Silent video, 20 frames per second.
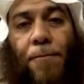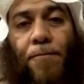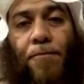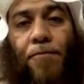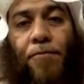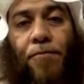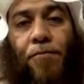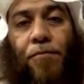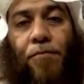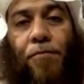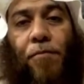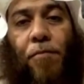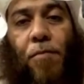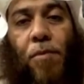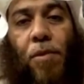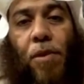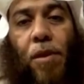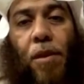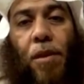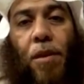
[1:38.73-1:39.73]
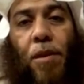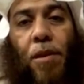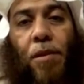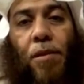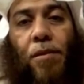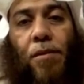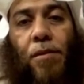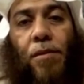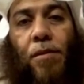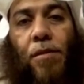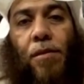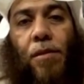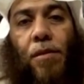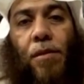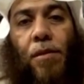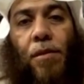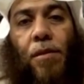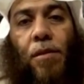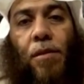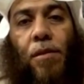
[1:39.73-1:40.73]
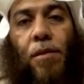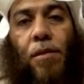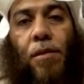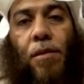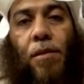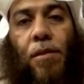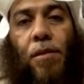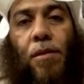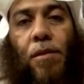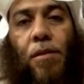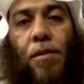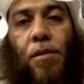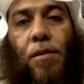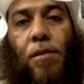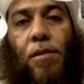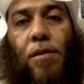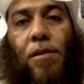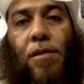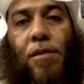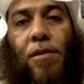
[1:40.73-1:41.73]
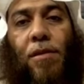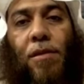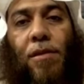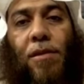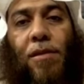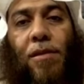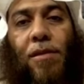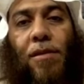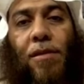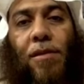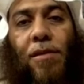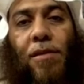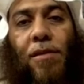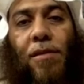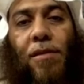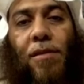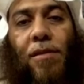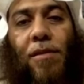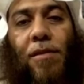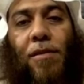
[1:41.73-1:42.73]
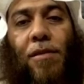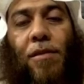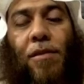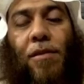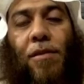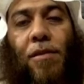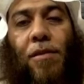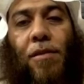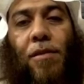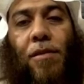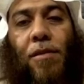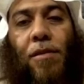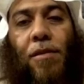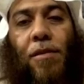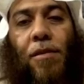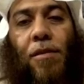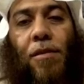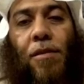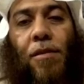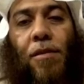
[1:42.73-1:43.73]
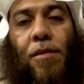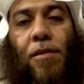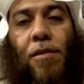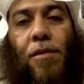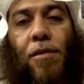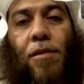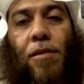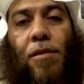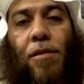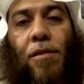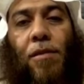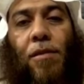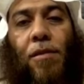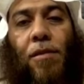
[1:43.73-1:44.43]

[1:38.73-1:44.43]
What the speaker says: The person shown says nothing.